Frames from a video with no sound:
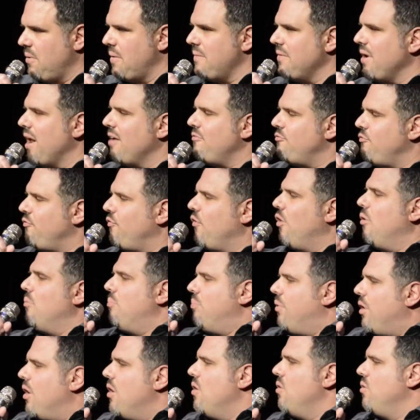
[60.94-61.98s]
Maybe not
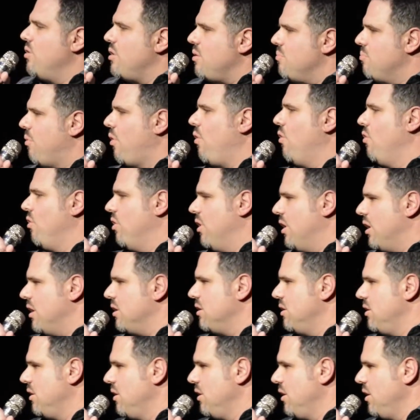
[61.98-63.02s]
full-blown
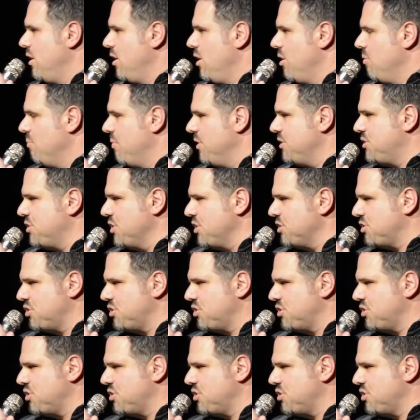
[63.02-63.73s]
Ebola, but